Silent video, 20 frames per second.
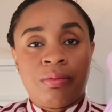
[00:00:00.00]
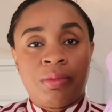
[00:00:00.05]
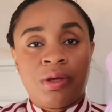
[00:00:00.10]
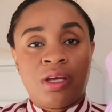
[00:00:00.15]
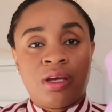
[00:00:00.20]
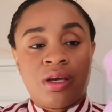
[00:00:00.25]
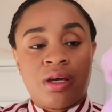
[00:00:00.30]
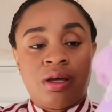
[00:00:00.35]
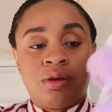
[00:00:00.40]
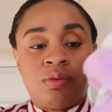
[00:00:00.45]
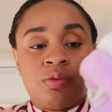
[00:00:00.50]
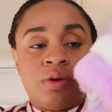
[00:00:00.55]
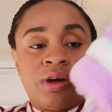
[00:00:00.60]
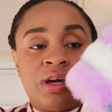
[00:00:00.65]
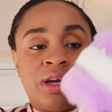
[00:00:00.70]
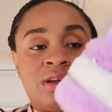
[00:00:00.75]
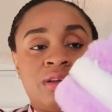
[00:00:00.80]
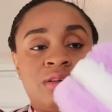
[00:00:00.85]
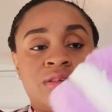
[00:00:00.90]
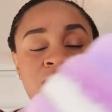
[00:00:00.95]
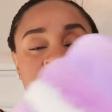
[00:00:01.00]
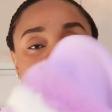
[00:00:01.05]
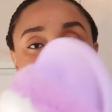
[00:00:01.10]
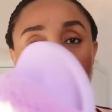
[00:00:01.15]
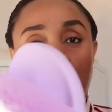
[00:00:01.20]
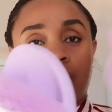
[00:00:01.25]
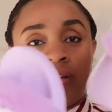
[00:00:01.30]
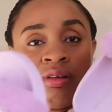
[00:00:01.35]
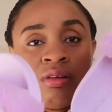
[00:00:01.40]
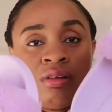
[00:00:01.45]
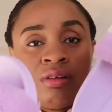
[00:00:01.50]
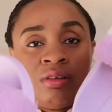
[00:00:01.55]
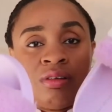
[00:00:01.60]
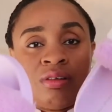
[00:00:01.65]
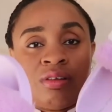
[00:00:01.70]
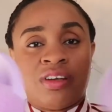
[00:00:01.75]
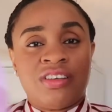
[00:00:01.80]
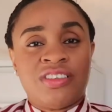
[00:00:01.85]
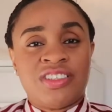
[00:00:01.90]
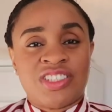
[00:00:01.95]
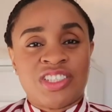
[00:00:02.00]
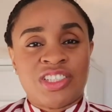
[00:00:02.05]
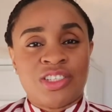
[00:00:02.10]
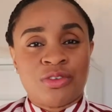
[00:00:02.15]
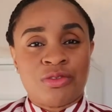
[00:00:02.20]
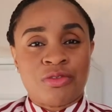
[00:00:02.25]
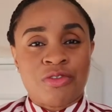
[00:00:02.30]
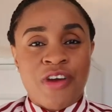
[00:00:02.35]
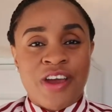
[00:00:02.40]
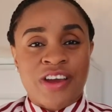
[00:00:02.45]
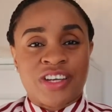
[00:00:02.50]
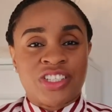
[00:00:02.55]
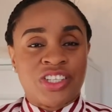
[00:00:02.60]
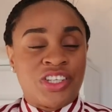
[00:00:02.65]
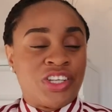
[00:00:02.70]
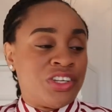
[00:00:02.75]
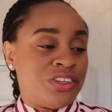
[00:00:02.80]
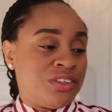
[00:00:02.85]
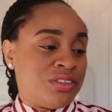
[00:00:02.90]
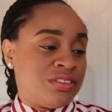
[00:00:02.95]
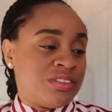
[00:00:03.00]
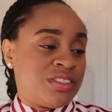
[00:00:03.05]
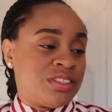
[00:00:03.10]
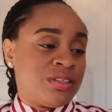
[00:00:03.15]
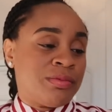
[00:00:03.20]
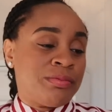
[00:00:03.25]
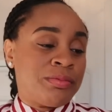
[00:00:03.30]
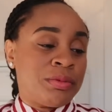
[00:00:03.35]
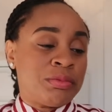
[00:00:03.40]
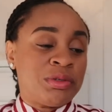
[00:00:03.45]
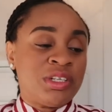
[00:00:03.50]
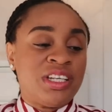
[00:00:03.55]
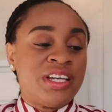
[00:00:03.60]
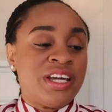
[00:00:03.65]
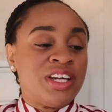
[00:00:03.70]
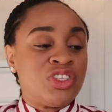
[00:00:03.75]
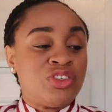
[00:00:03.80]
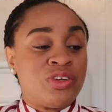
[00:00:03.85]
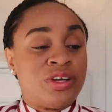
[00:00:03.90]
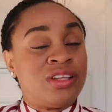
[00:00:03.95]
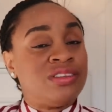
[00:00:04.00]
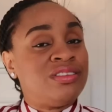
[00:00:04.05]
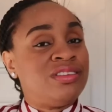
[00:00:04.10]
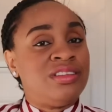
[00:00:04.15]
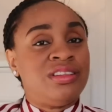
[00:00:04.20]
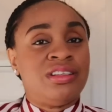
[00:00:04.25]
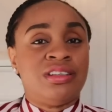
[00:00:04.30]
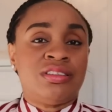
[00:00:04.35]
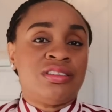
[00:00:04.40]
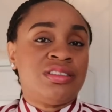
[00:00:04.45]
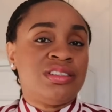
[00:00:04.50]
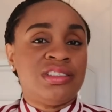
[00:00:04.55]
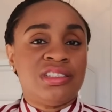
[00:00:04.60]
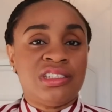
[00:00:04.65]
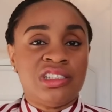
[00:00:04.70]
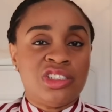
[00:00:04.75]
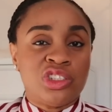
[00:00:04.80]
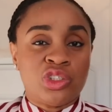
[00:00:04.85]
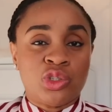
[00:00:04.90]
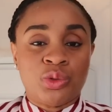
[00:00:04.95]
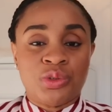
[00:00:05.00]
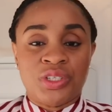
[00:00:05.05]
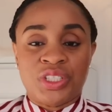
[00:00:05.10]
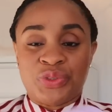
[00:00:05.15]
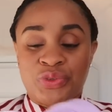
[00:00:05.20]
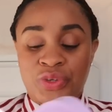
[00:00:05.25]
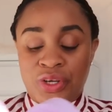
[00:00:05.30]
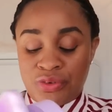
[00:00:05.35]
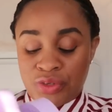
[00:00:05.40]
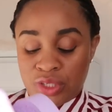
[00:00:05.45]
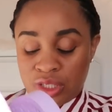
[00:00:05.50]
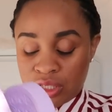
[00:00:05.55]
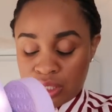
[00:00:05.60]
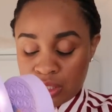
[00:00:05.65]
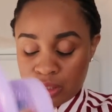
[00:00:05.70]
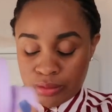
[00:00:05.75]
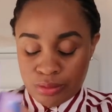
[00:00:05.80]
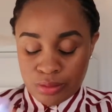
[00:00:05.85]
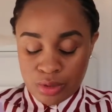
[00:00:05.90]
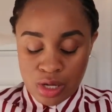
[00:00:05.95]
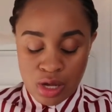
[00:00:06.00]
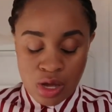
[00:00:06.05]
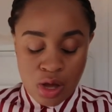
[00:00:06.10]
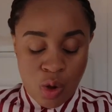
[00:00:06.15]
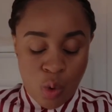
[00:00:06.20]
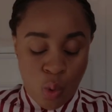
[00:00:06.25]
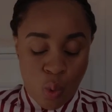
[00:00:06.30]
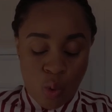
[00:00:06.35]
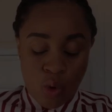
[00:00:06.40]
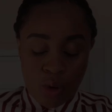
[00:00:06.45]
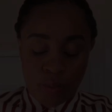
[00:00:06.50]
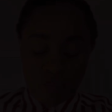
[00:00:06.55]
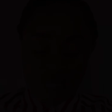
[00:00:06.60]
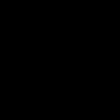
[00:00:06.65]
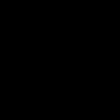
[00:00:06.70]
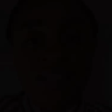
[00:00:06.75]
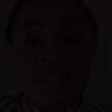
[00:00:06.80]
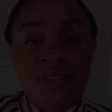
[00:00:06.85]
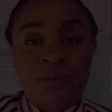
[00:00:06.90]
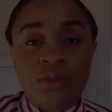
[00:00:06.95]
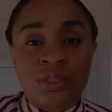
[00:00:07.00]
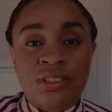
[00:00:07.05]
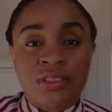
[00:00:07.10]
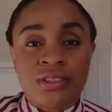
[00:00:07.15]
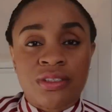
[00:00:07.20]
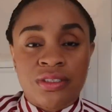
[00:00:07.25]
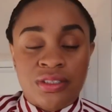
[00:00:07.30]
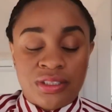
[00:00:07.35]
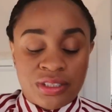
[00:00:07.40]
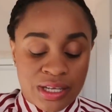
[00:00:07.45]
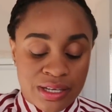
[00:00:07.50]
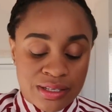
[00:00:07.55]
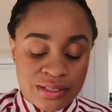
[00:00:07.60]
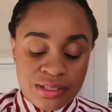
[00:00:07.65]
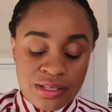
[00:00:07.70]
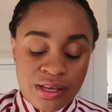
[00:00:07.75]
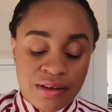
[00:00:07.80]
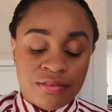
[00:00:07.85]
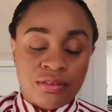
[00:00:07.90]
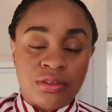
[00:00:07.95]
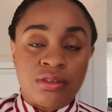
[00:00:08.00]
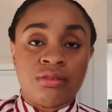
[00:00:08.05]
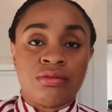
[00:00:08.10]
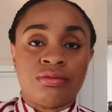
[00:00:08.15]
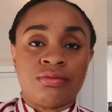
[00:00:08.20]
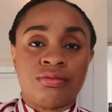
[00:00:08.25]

Pink and white. And it just looks fresh and cute. Some people in Nigeria, the season is always very warm. This was the 7.